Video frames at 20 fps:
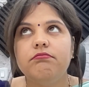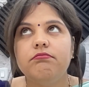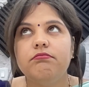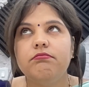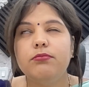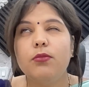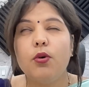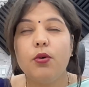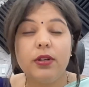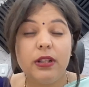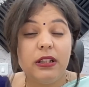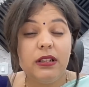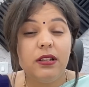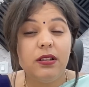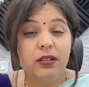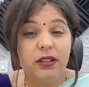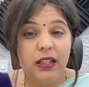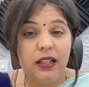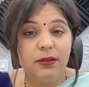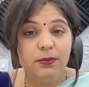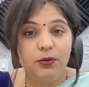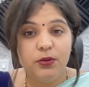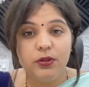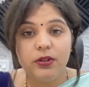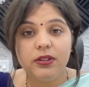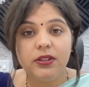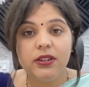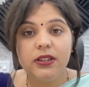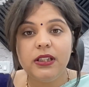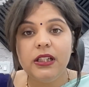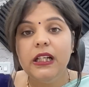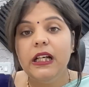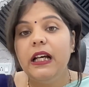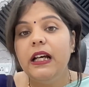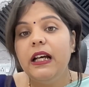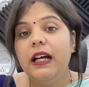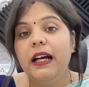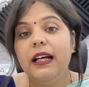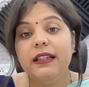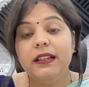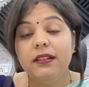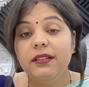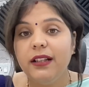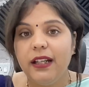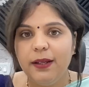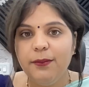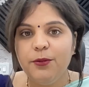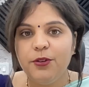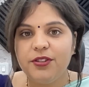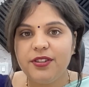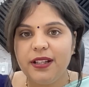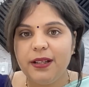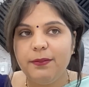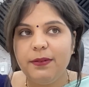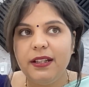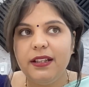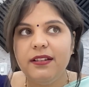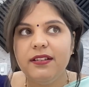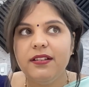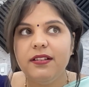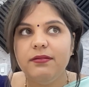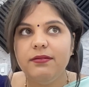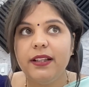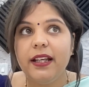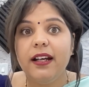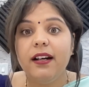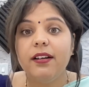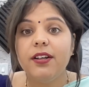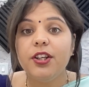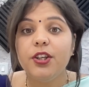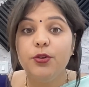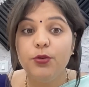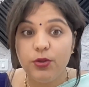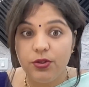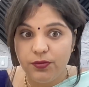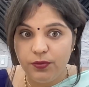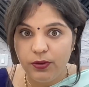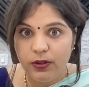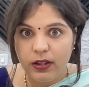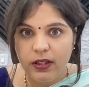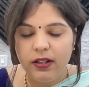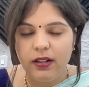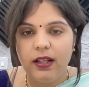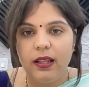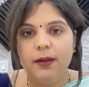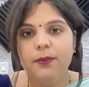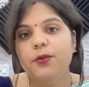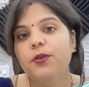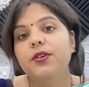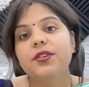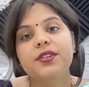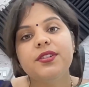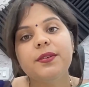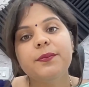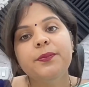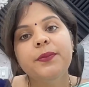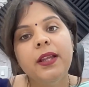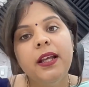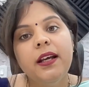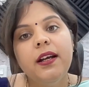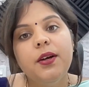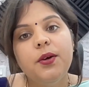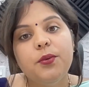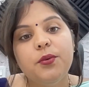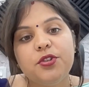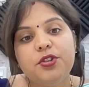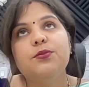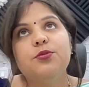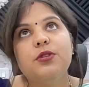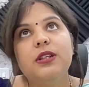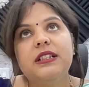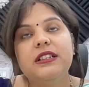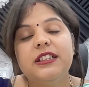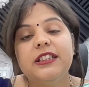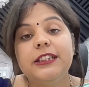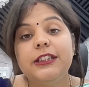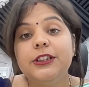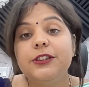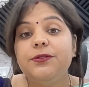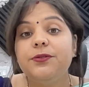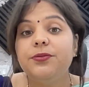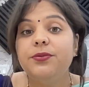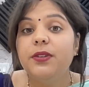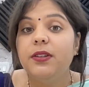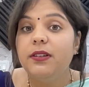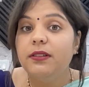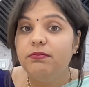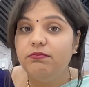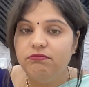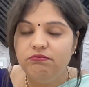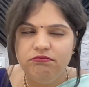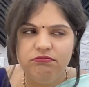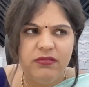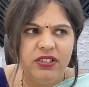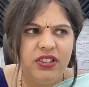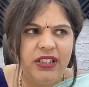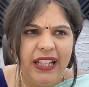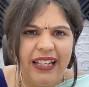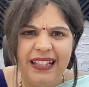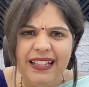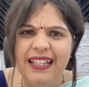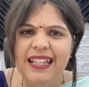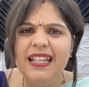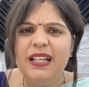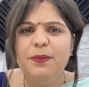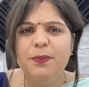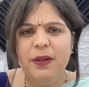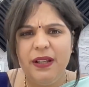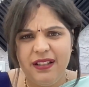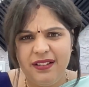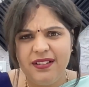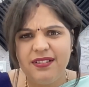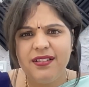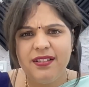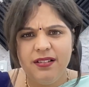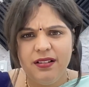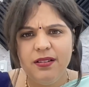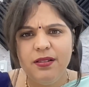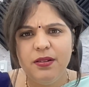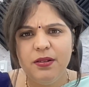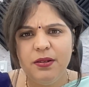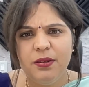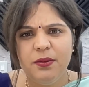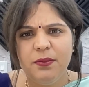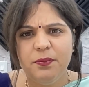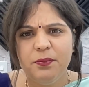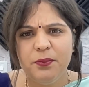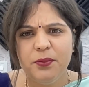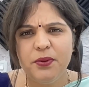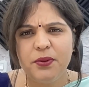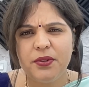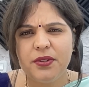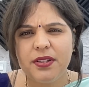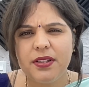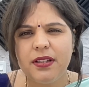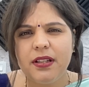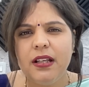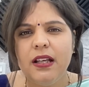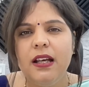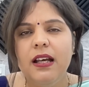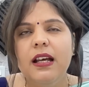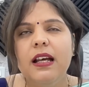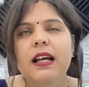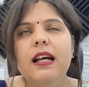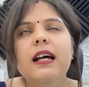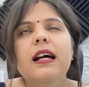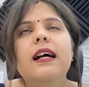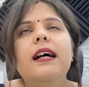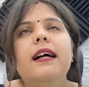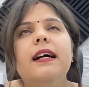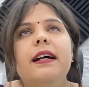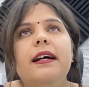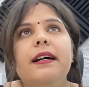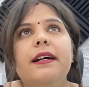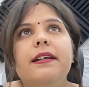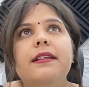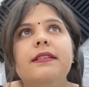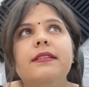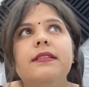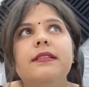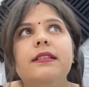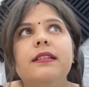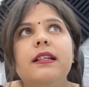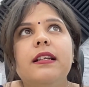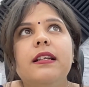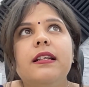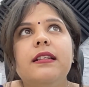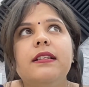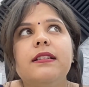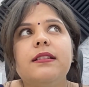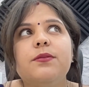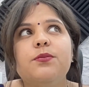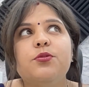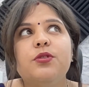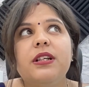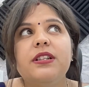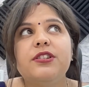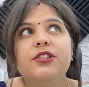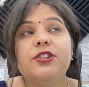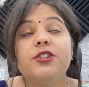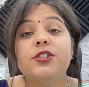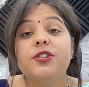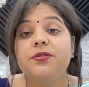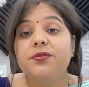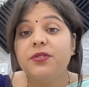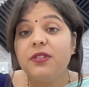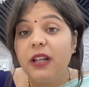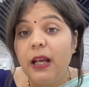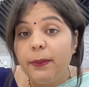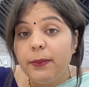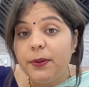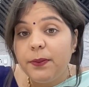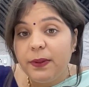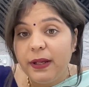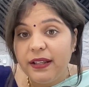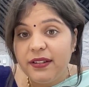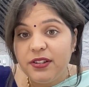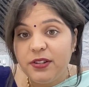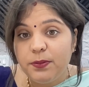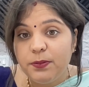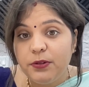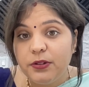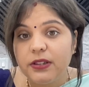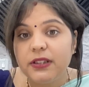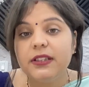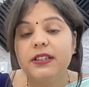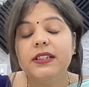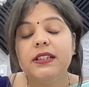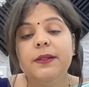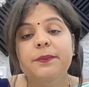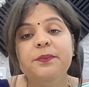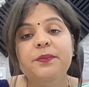more than 30 books, and 30 books, I mean they are useful 30 books, which comprises of technique based books, and it comprises of grammar based books,